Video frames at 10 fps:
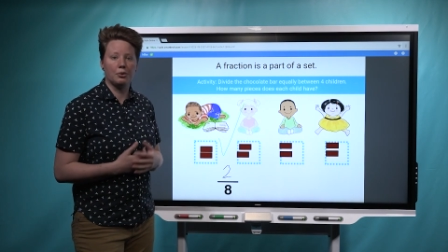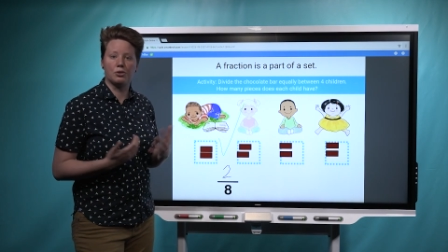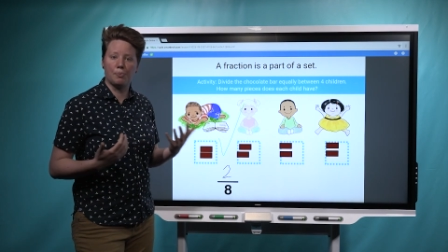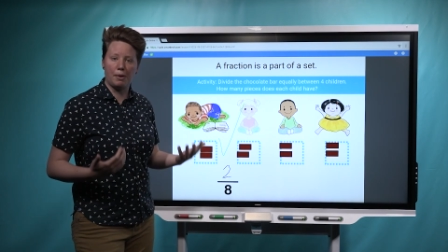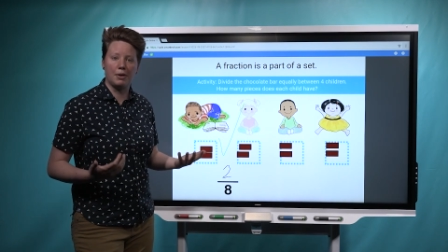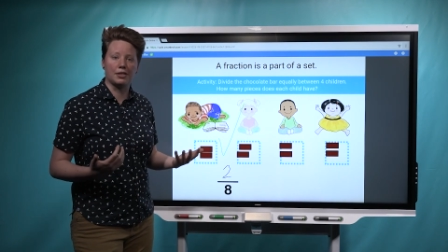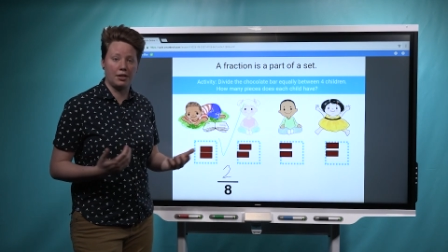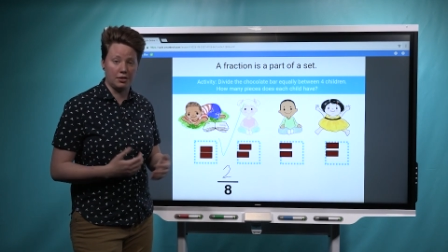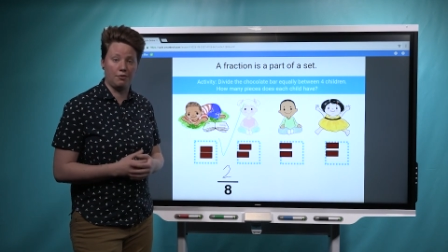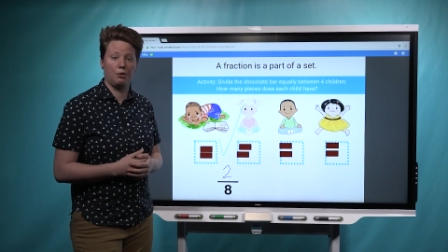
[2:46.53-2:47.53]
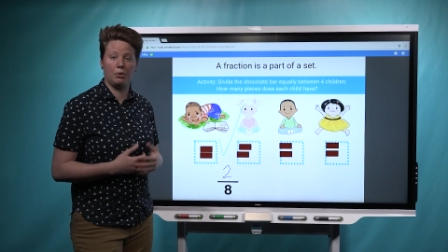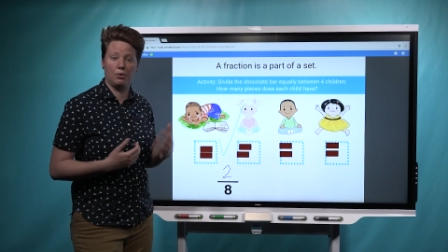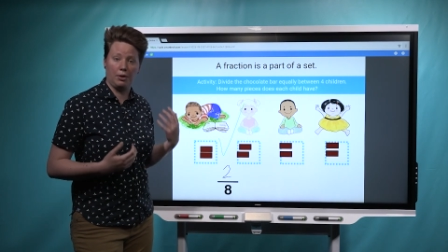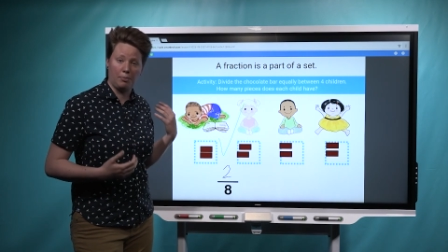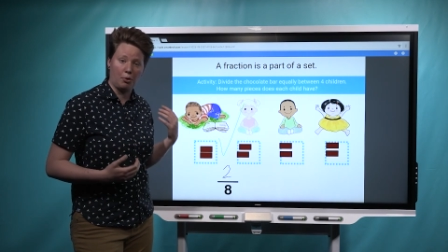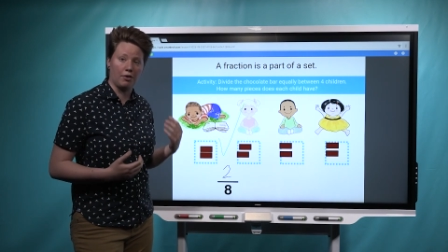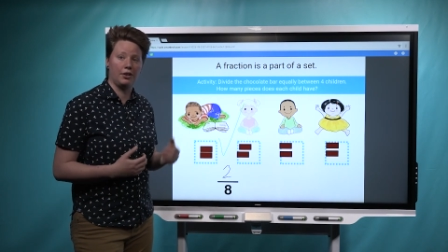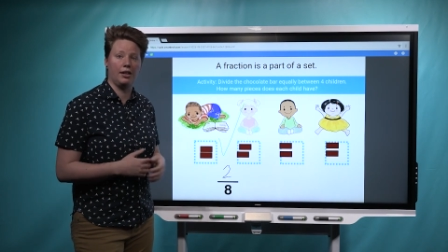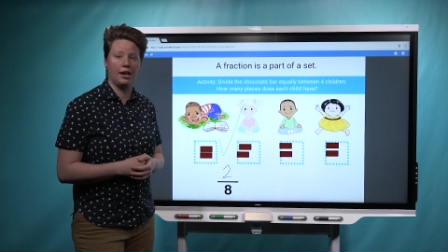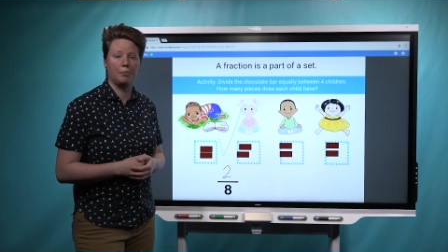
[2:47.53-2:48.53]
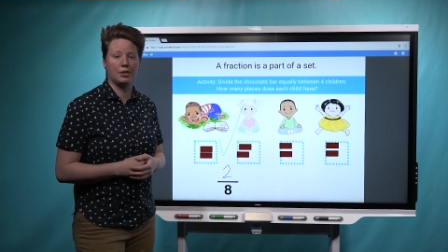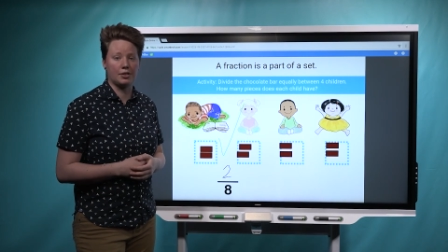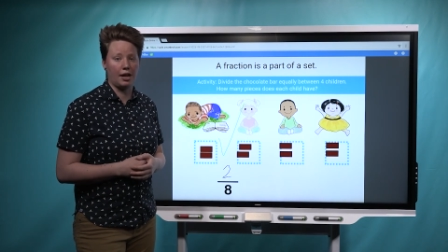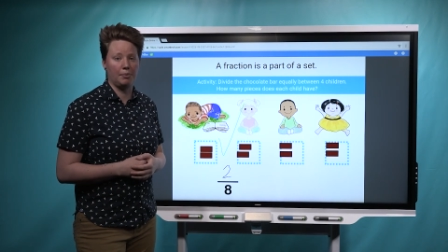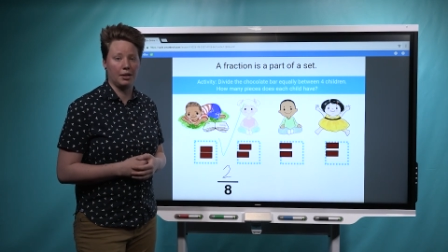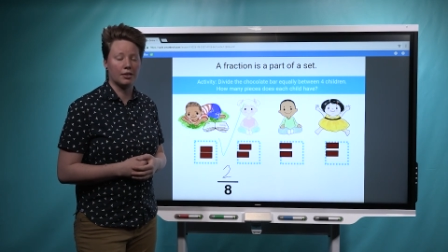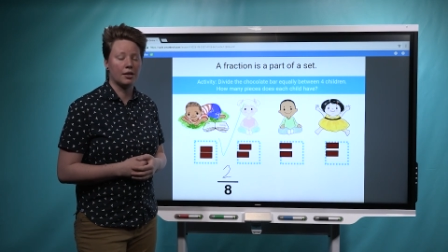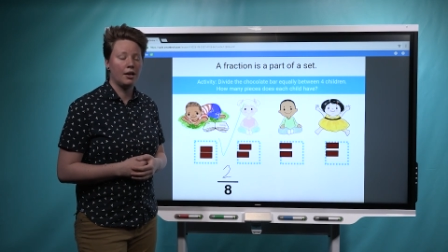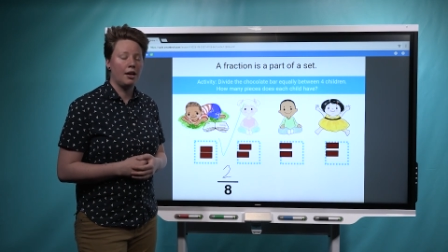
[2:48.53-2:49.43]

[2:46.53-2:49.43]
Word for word: which might make sense if you were doing more of an in-depth assignment.